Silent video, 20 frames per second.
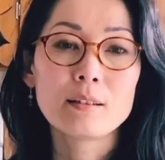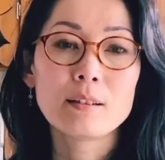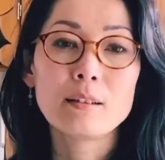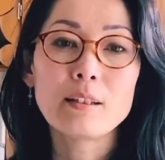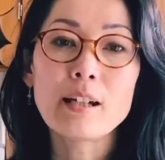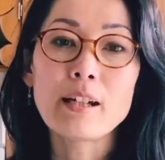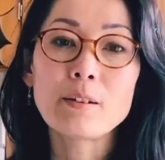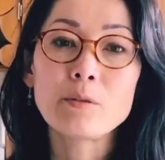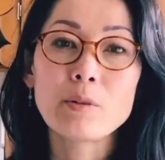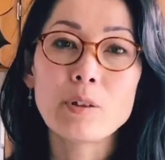the
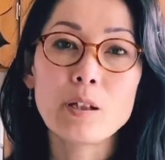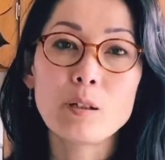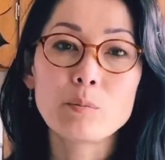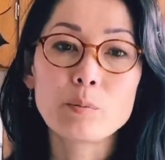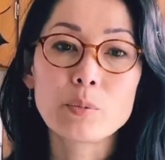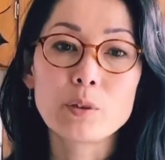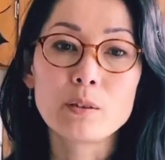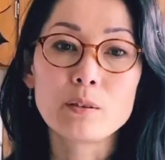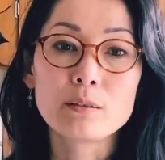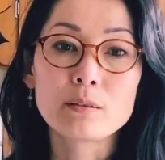life
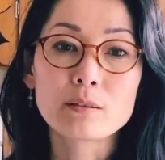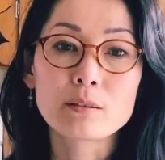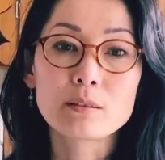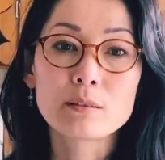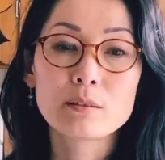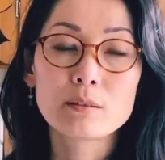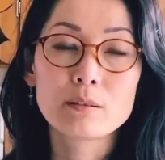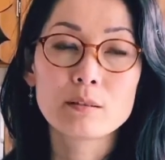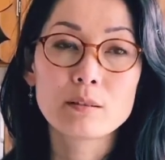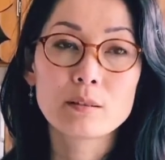
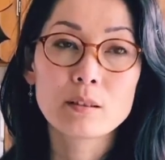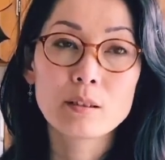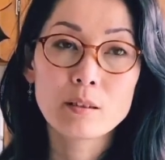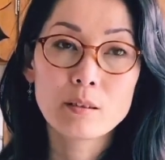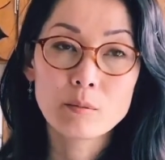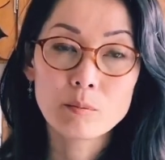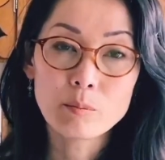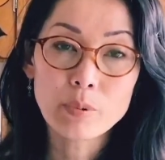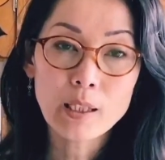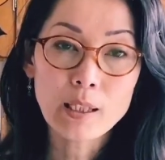happens
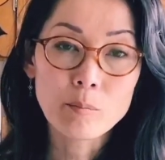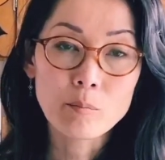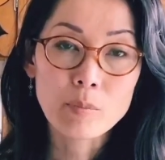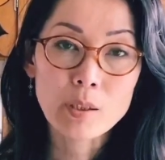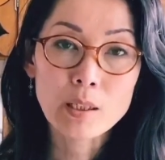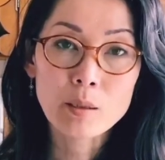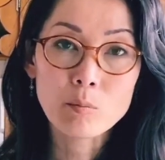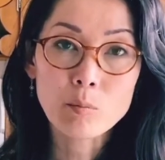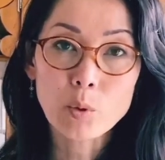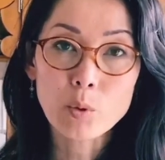by
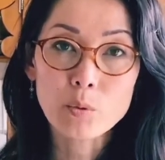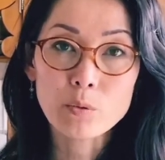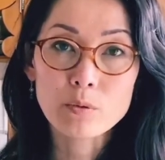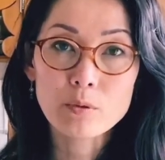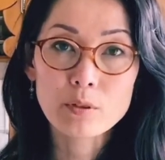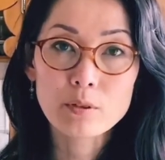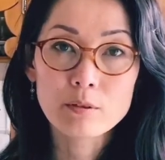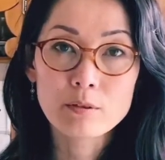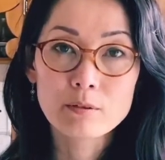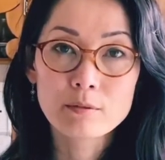me mode.
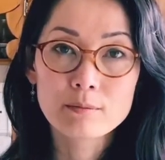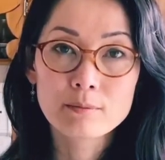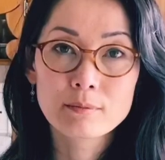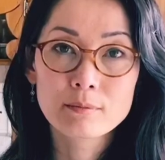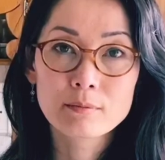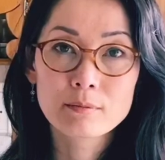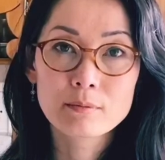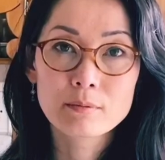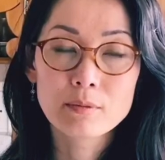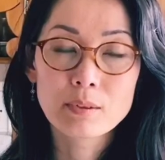
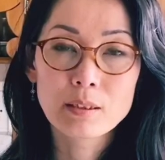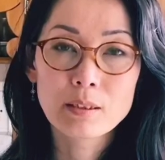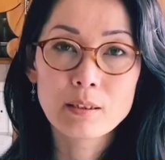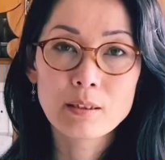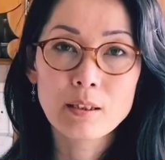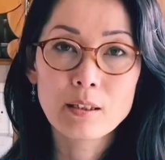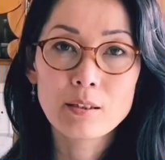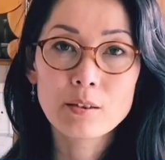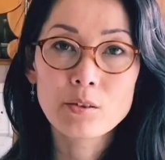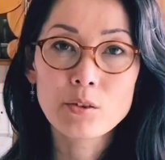
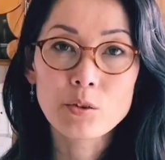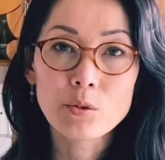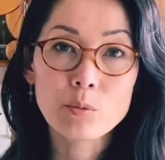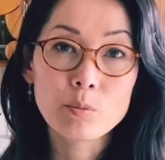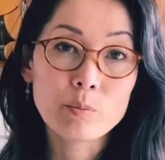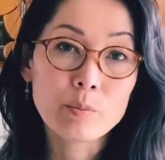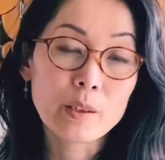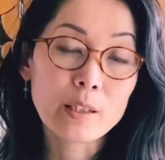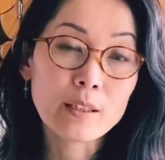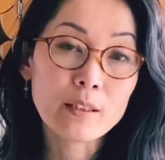To
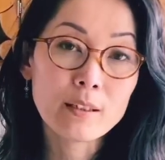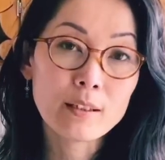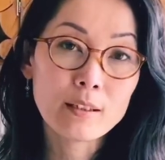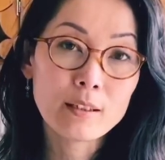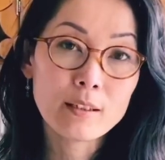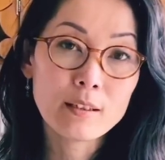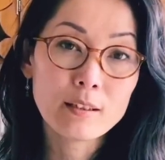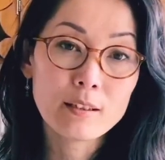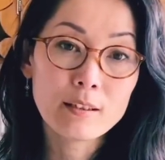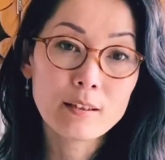
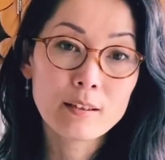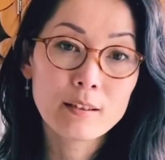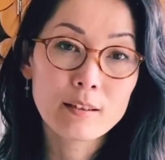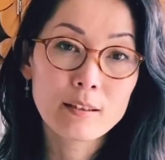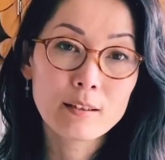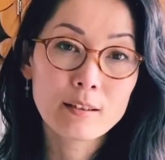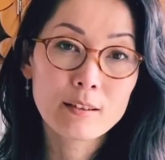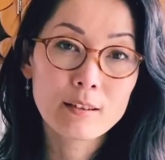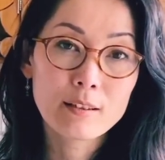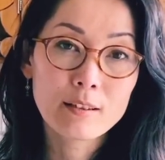be
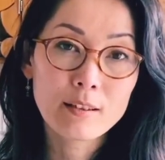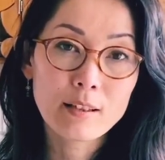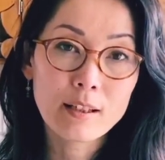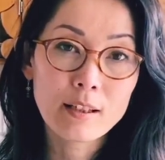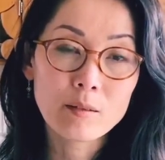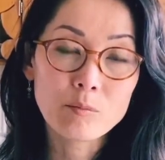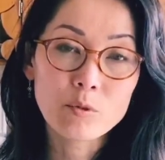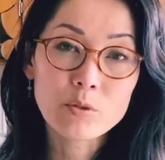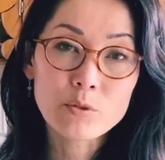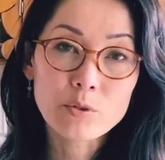
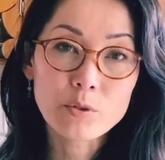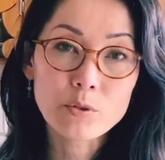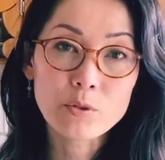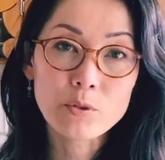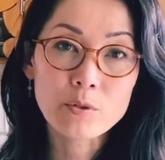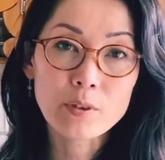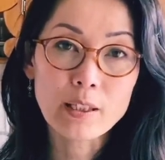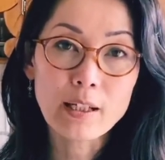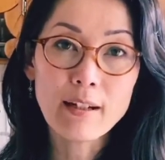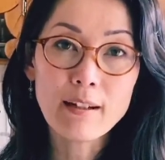able to
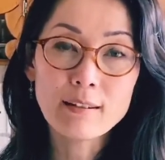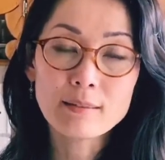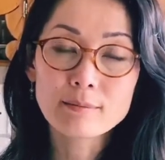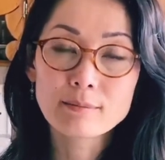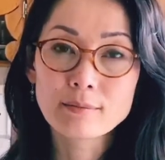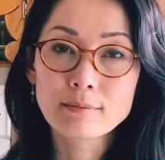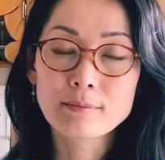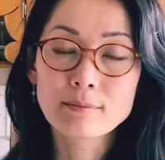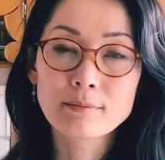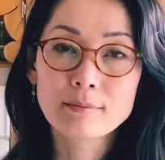do that,
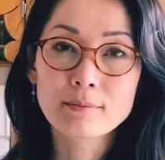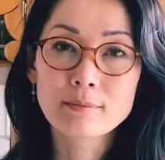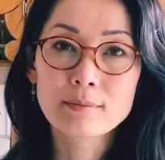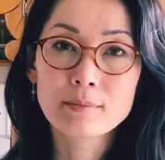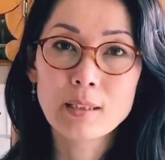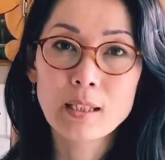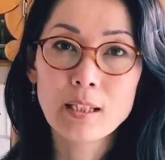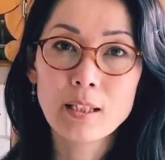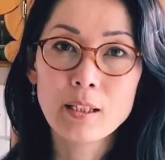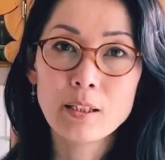
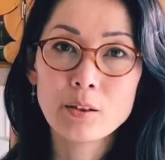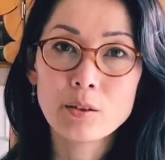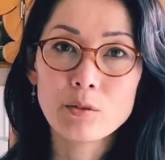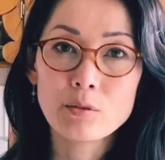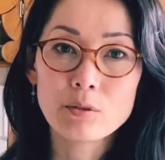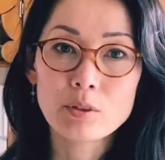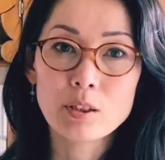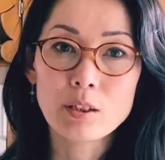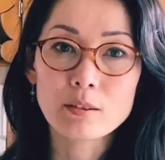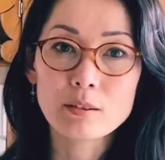
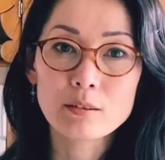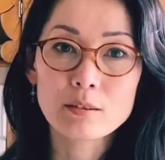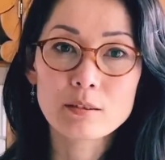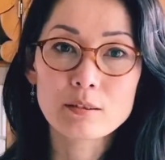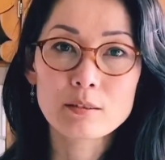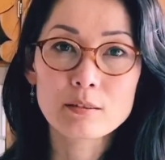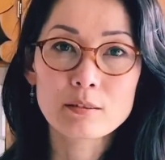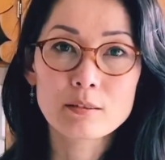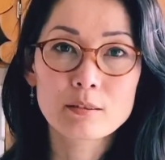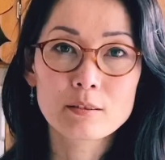you
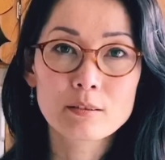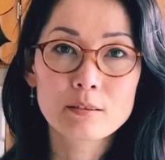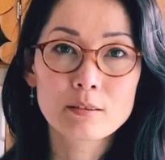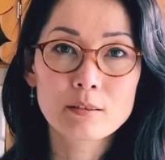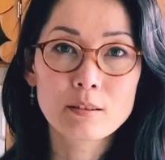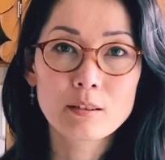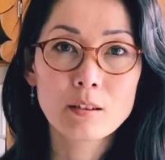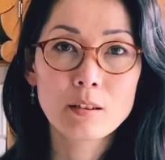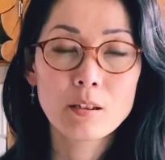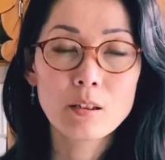just
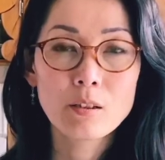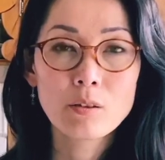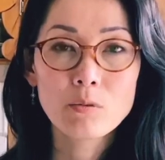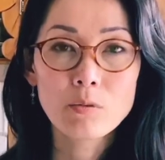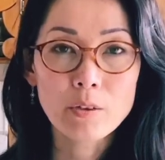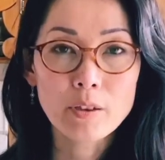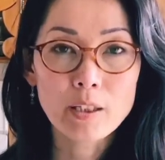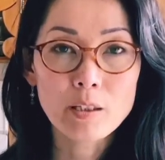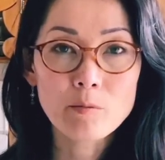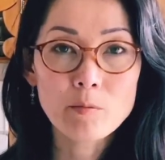
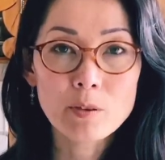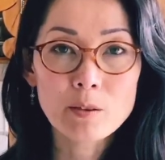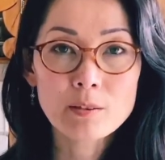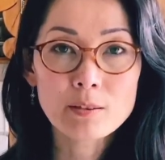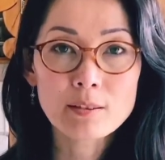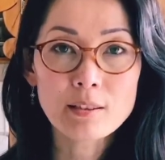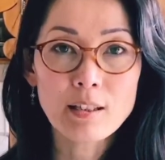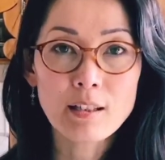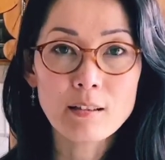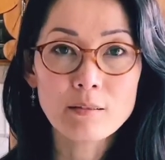forgive
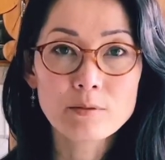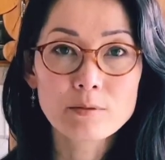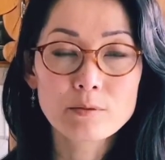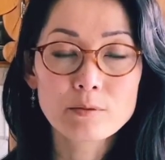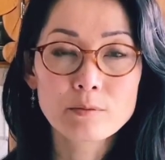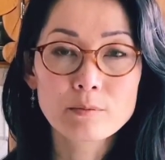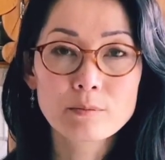yourself.